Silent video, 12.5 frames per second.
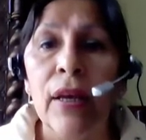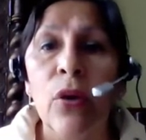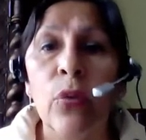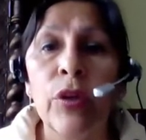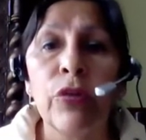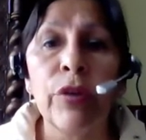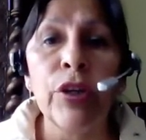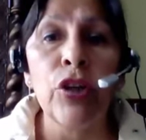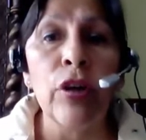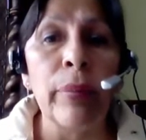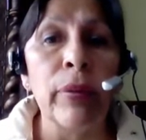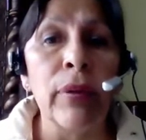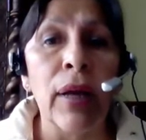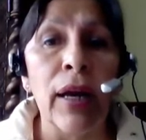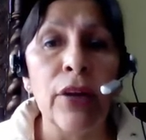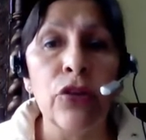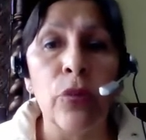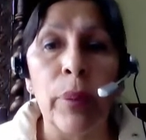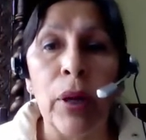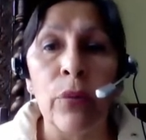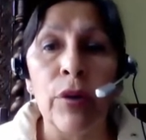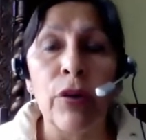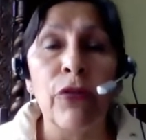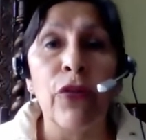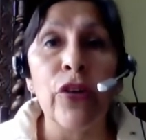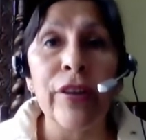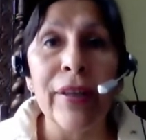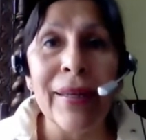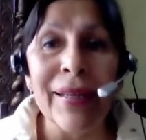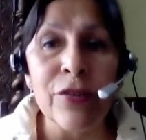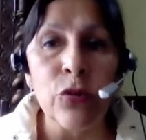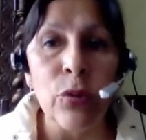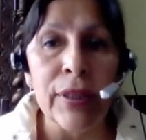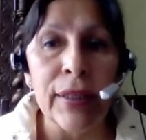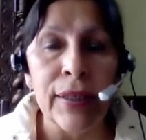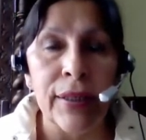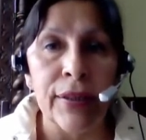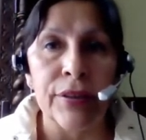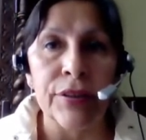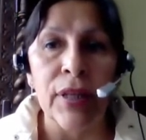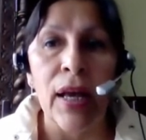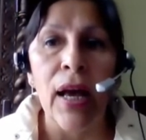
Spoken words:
with renewable hydropower for the next 20 years,